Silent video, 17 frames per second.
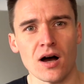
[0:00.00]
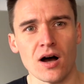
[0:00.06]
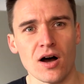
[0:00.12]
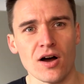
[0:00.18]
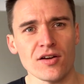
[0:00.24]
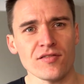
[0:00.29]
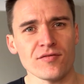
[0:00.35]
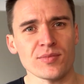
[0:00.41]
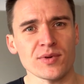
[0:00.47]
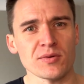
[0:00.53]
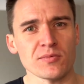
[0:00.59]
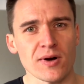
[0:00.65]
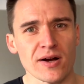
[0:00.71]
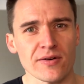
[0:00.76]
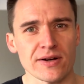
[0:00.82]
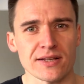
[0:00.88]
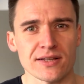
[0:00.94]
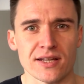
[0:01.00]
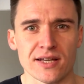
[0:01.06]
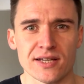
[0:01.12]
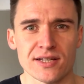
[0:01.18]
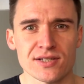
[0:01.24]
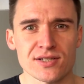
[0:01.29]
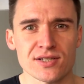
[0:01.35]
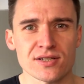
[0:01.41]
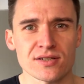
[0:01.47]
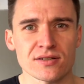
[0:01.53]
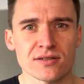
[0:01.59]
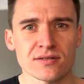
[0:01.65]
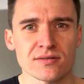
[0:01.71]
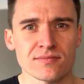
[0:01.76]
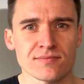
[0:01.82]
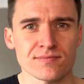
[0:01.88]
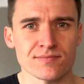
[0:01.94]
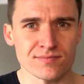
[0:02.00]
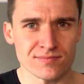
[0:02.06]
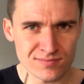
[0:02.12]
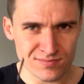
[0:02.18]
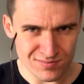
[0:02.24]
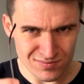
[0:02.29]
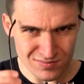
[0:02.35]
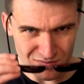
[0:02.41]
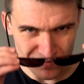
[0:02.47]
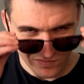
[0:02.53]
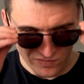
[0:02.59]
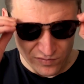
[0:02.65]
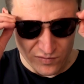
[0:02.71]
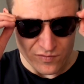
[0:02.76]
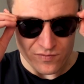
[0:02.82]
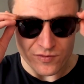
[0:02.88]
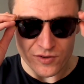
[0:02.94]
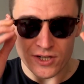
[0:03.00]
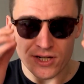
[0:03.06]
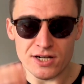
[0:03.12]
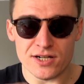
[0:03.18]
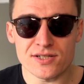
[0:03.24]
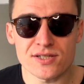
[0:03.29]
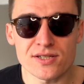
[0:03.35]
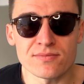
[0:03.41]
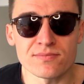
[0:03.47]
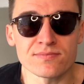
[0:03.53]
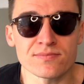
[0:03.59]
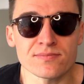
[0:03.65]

I've been wearing these for years.